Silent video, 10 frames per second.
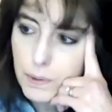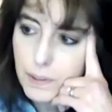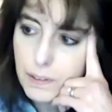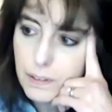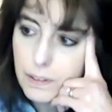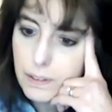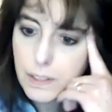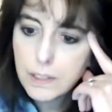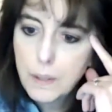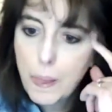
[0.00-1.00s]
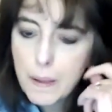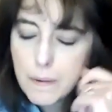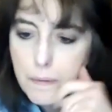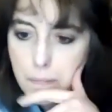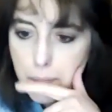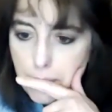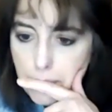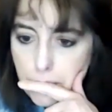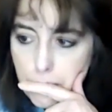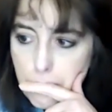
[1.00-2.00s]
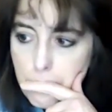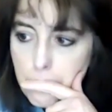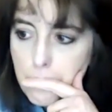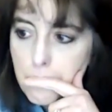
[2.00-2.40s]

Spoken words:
doesn't adhere to upper respiratory. It just doesn't do that.